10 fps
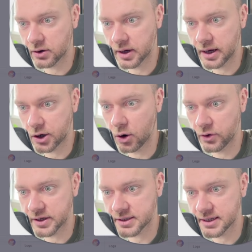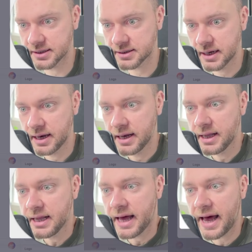ago this is.
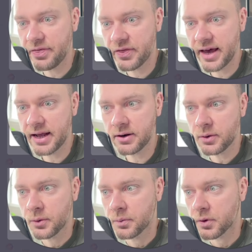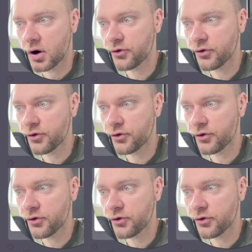And then, of